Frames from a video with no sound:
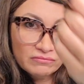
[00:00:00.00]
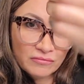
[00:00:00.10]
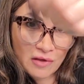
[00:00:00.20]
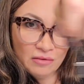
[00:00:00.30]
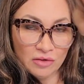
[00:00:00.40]

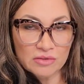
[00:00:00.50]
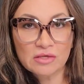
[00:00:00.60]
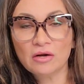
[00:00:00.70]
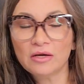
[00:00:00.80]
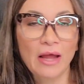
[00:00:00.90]
can use
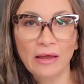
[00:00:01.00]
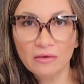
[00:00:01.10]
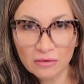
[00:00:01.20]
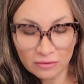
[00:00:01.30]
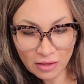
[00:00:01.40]
it on an
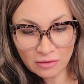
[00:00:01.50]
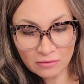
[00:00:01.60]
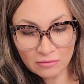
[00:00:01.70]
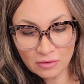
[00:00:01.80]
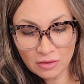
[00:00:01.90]
angle,
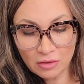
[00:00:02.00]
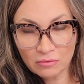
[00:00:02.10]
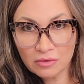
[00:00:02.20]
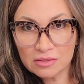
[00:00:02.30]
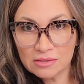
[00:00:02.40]
then, you
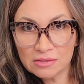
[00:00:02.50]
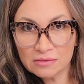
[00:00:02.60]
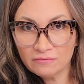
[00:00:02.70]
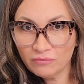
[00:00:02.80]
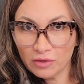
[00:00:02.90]
know, this
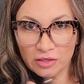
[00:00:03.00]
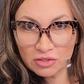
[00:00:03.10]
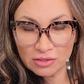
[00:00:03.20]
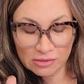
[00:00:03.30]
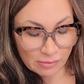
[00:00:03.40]
is fully
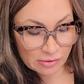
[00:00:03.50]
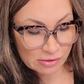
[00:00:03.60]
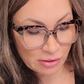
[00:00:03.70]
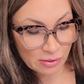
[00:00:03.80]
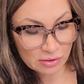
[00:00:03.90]
adjustable.
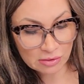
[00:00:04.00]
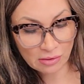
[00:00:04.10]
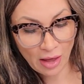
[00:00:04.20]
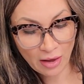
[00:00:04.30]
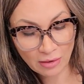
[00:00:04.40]
So you can do
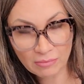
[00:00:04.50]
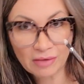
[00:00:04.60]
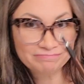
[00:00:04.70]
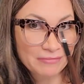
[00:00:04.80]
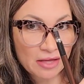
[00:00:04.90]
that,
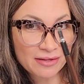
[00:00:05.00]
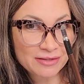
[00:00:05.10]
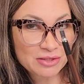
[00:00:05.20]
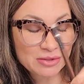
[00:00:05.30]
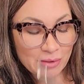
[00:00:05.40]
but I
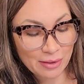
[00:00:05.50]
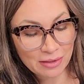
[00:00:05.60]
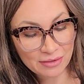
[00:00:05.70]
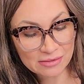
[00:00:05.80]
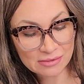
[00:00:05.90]
like to do it
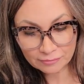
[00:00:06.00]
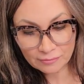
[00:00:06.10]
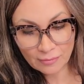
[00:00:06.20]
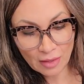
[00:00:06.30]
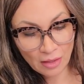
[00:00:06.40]
like this.
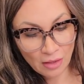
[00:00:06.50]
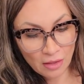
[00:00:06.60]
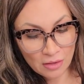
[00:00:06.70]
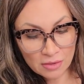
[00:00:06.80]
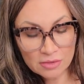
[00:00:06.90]

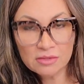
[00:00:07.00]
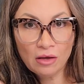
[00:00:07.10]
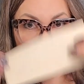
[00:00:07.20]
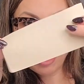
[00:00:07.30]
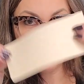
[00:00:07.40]

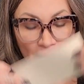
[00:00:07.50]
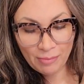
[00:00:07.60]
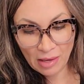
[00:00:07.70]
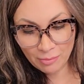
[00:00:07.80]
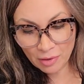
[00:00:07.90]
So on my
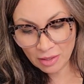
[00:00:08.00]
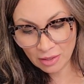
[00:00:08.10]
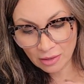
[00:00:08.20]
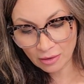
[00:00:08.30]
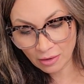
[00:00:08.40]
paper
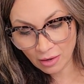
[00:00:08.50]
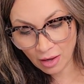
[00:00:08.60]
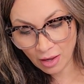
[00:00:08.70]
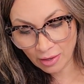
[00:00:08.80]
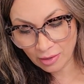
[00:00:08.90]
here,
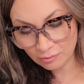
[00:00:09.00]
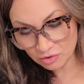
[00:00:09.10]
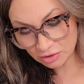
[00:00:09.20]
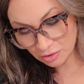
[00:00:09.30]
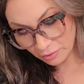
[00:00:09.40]
I am
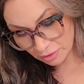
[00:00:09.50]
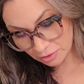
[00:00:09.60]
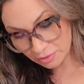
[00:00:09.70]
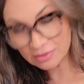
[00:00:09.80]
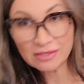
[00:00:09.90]
just going
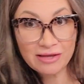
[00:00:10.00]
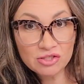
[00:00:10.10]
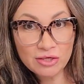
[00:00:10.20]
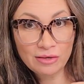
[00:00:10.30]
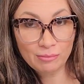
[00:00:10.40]
to
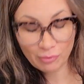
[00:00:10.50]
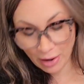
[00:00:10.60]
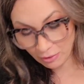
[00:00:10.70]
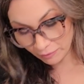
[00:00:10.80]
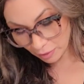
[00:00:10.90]
sketch in a brow real